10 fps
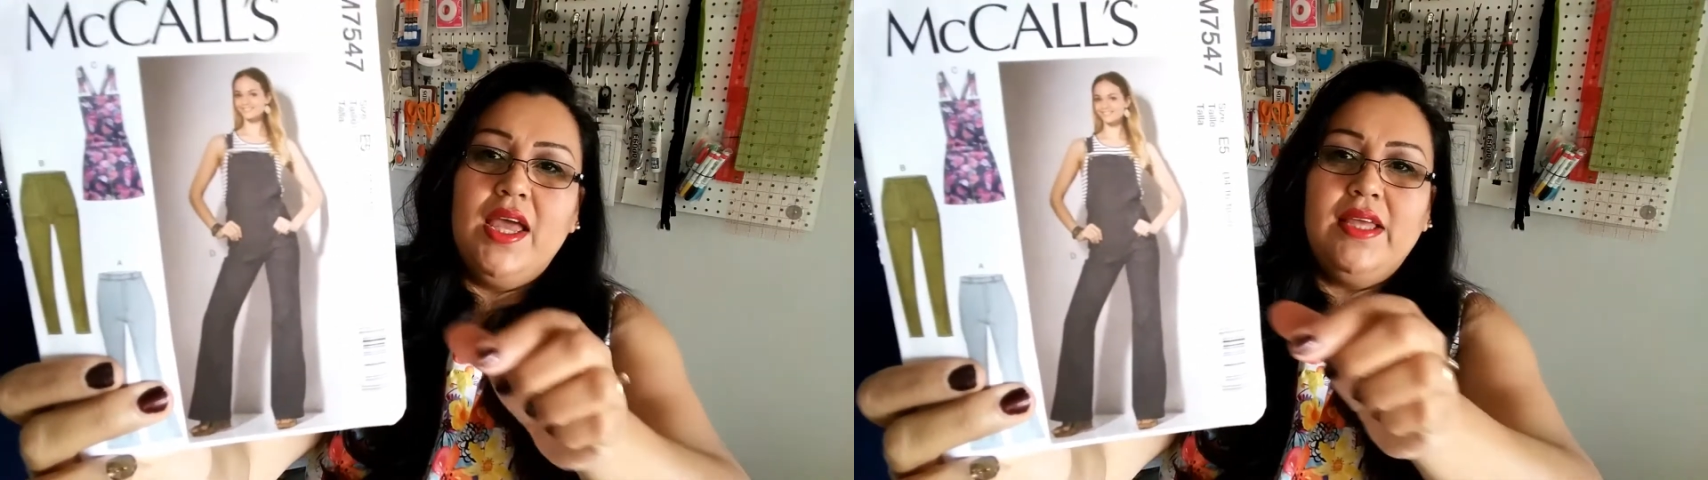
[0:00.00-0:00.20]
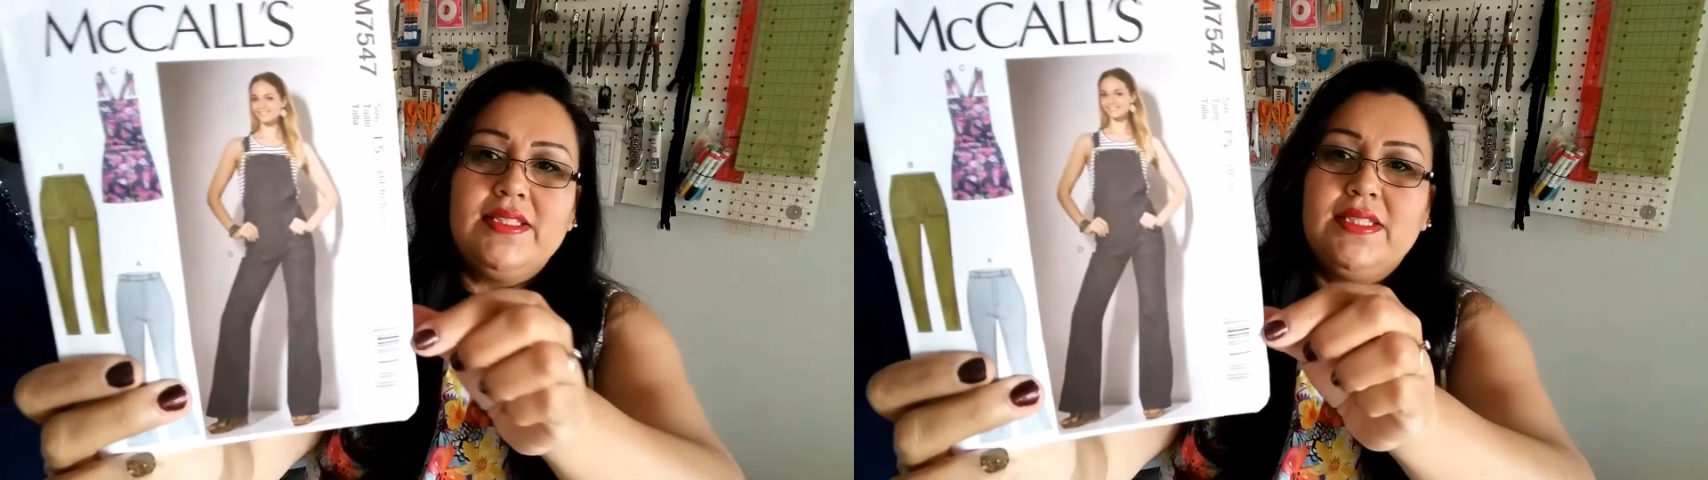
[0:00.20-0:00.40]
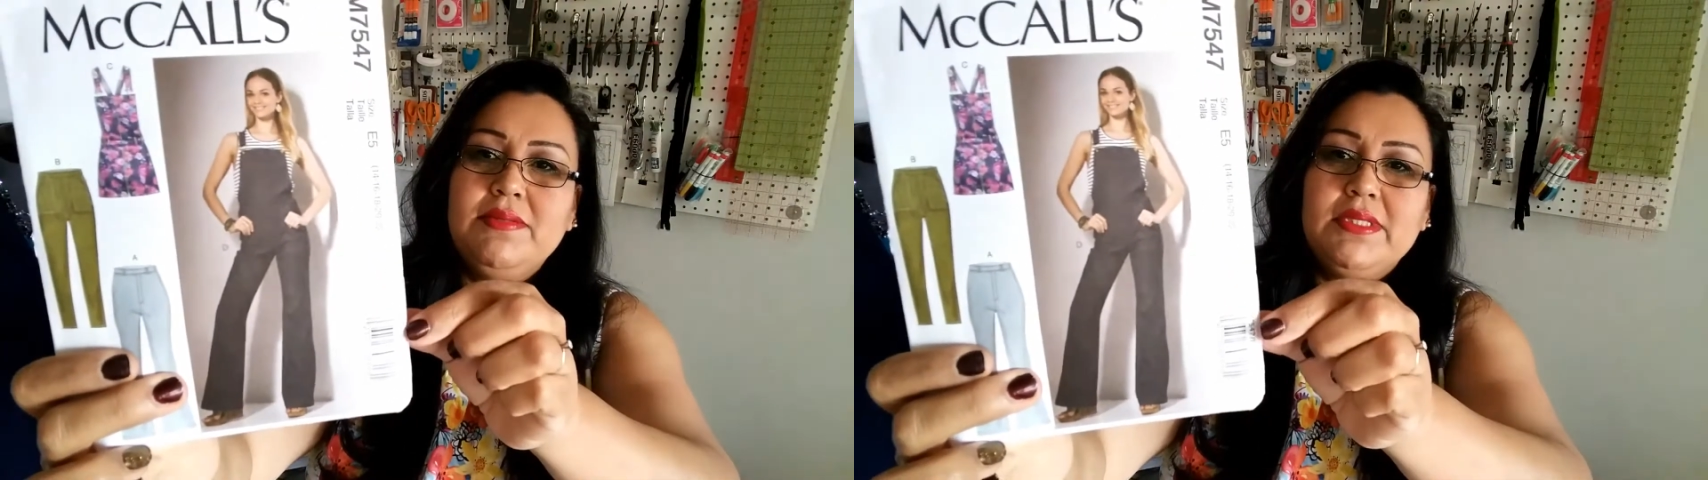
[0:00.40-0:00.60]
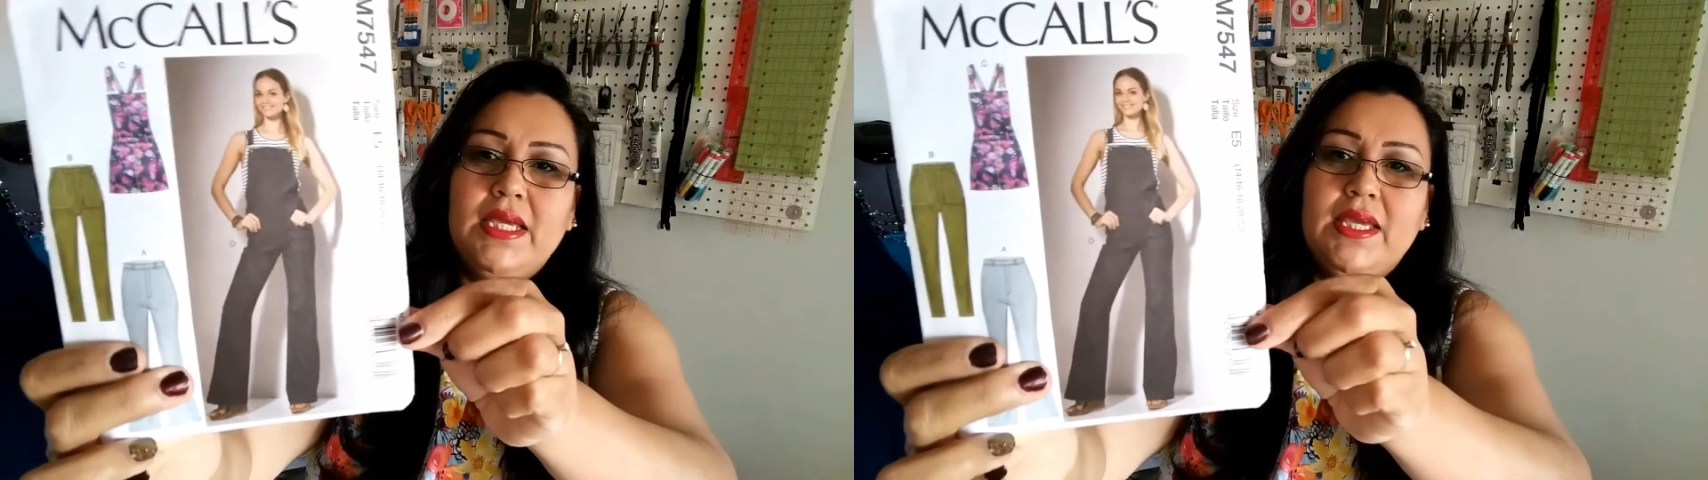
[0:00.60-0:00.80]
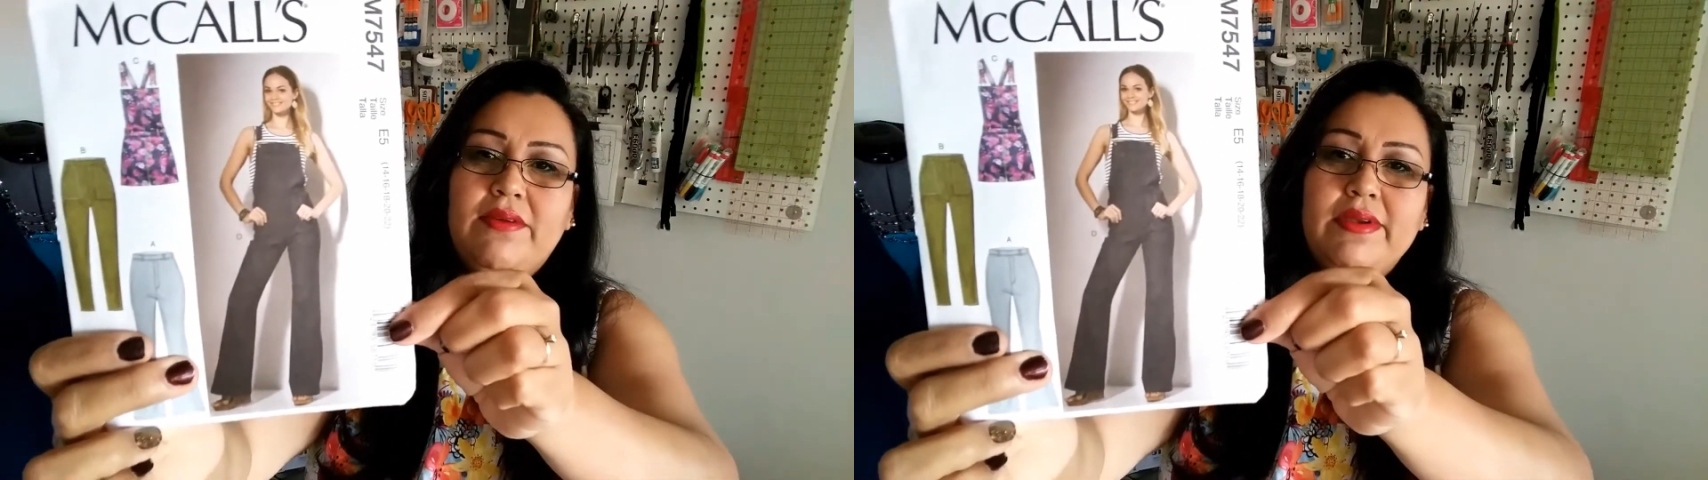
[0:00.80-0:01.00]
It seems
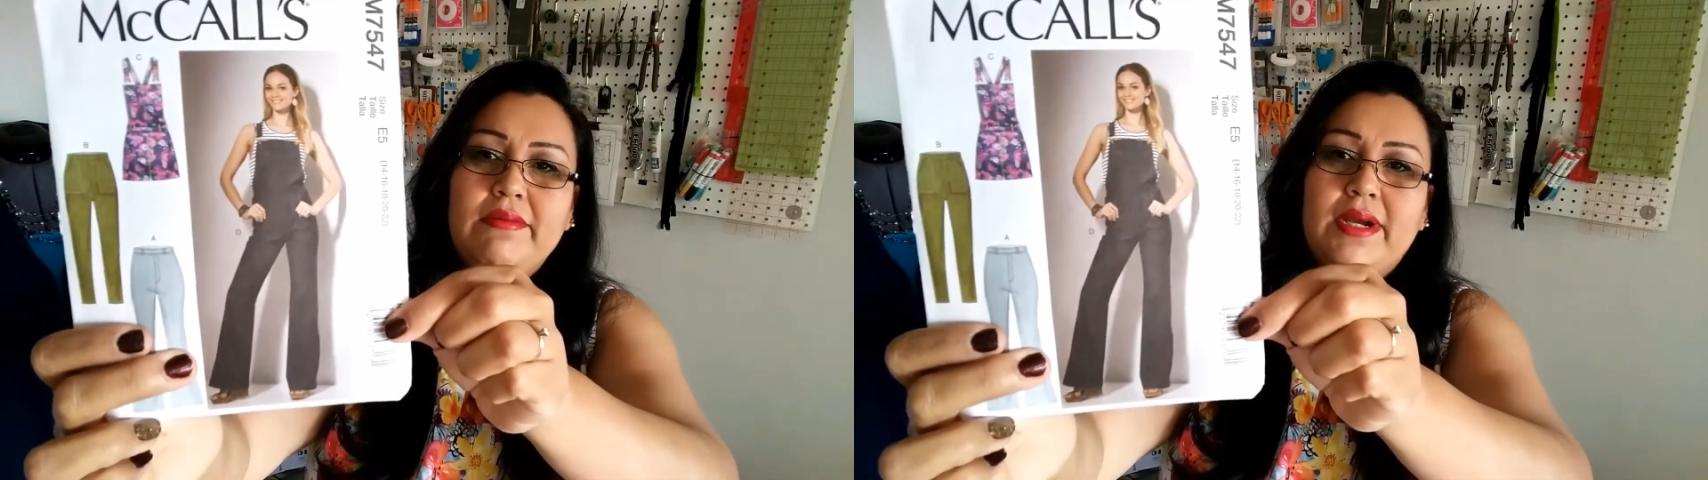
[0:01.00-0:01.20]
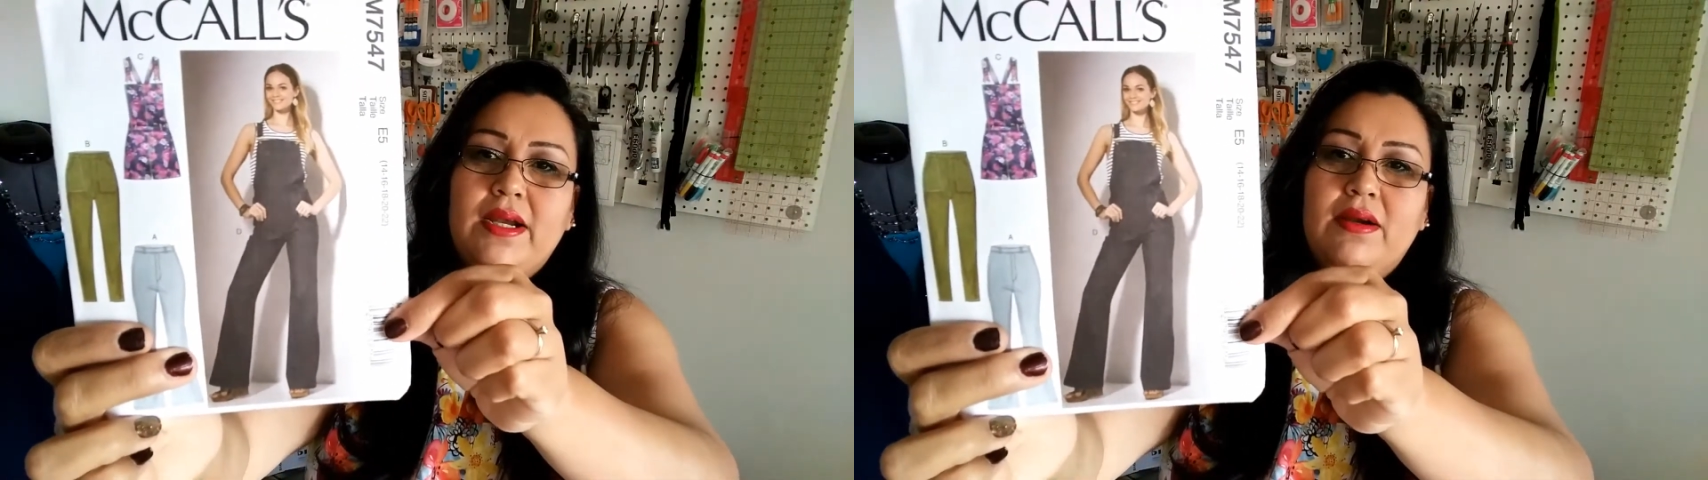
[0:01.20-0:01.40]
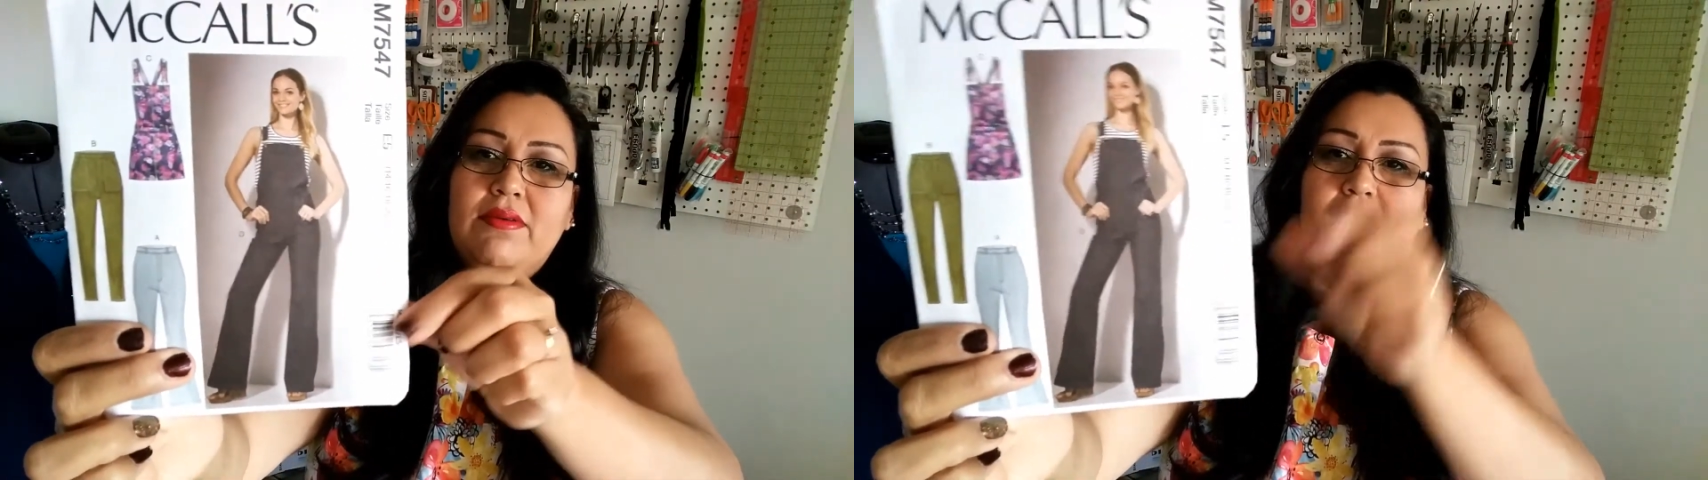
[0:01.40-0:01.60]
like everywhere